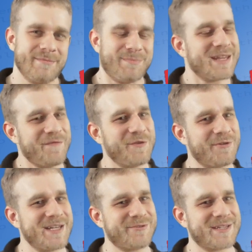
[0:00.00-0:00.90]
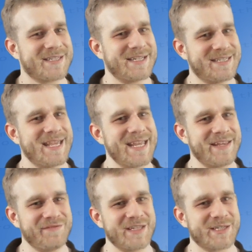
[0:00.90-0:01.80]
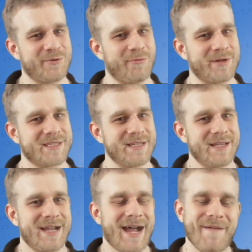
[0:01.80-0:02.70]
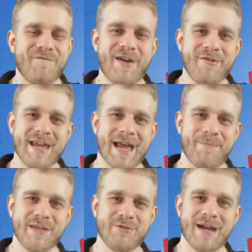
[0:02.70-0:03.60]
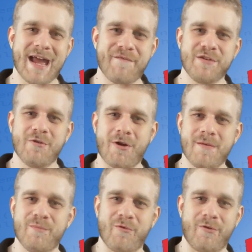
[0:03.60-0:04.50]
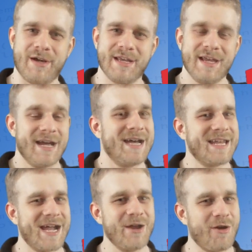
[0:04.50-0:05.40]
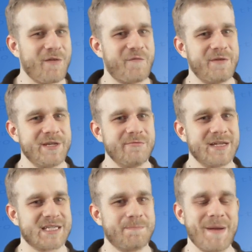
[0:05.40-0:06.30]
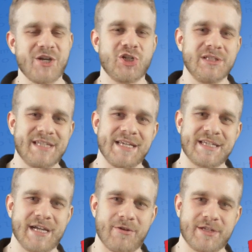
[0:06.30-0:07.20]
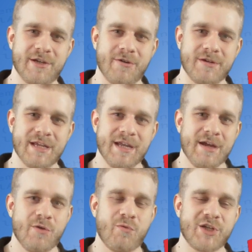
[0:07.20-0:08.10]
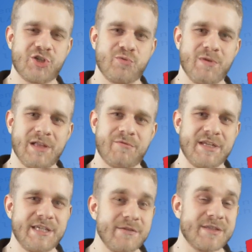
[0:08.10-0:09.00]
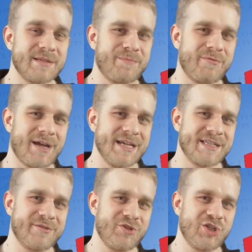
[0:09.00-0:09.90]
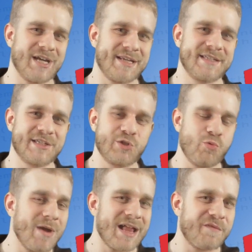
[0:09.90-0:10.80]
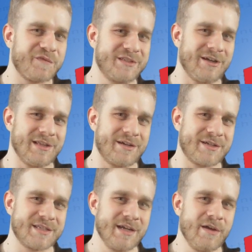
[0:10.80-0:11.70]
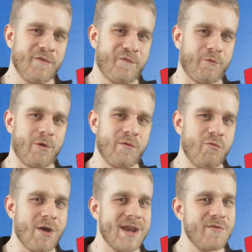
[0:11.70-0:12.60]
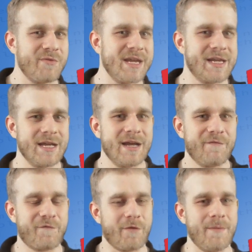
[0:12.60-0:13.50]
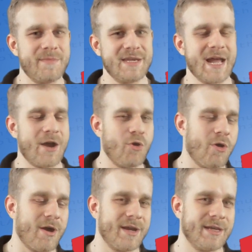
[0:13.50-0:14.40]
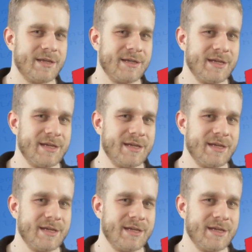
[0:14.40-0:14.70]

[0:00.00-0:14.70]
But if you're interested in taking this course, I'm very happy to have you on board and I offer you a special discount code which will reduce the price to just $12 for 1 week from now on.